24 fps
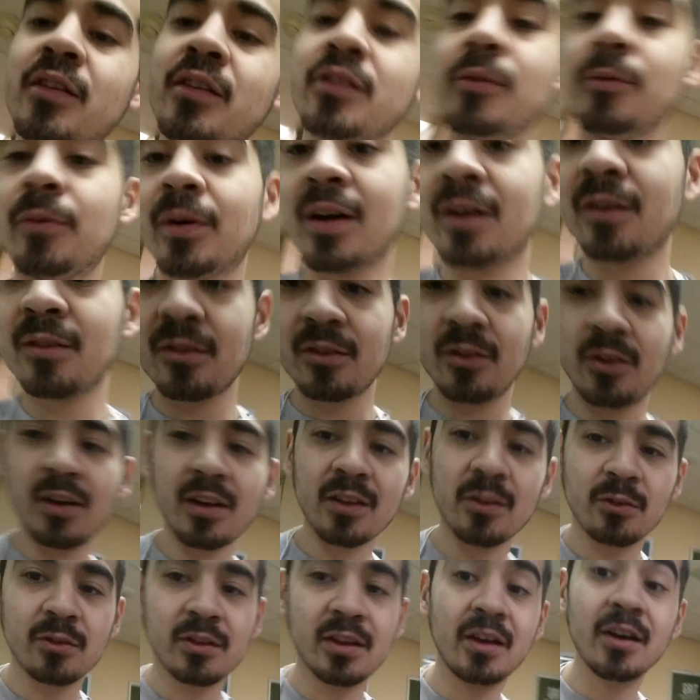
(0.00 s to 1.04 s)
guys around so you guys
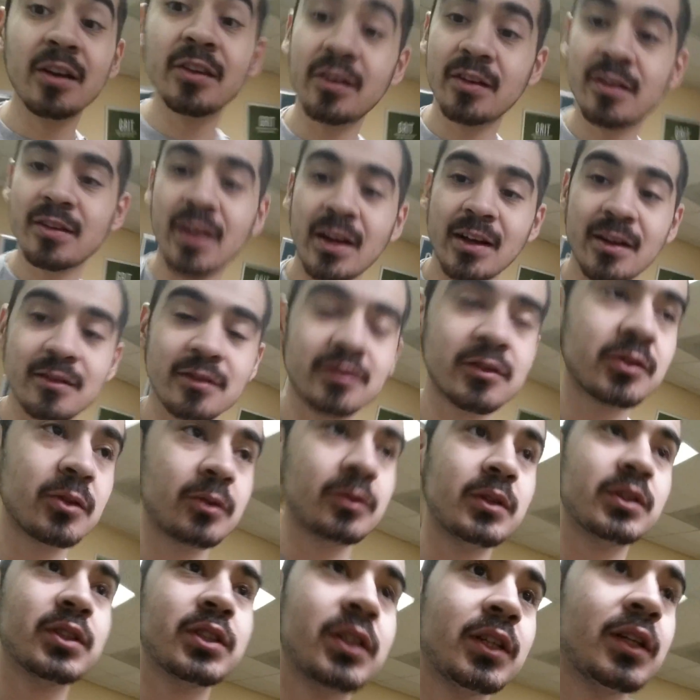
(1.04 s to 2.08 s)
can see other signs too
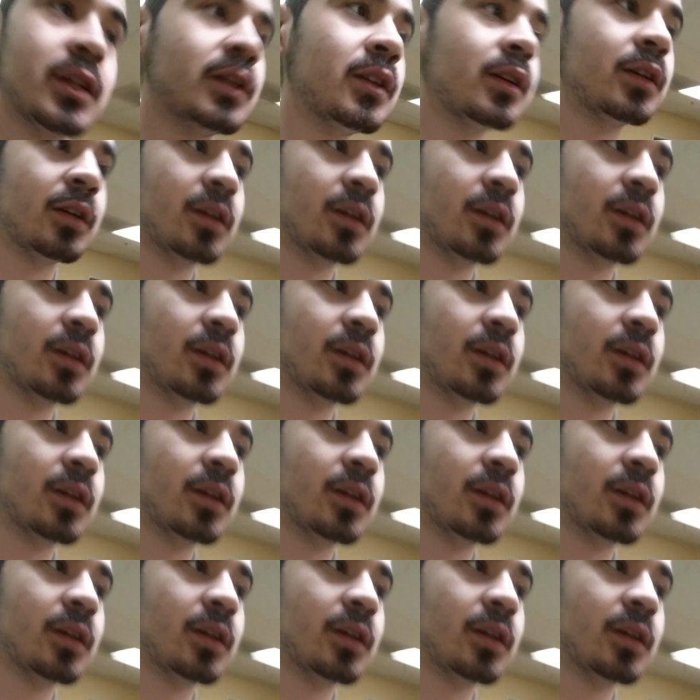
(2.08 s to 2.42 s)
and shit.